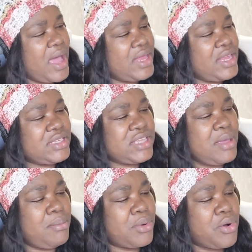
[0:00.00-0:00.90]
and it's
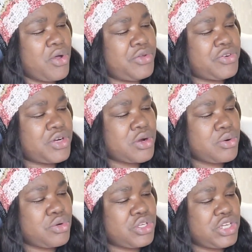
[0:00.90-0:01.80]
Embroider
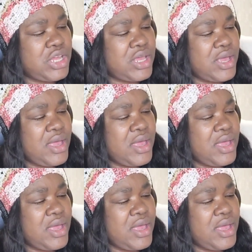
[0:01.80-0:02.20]
Crochet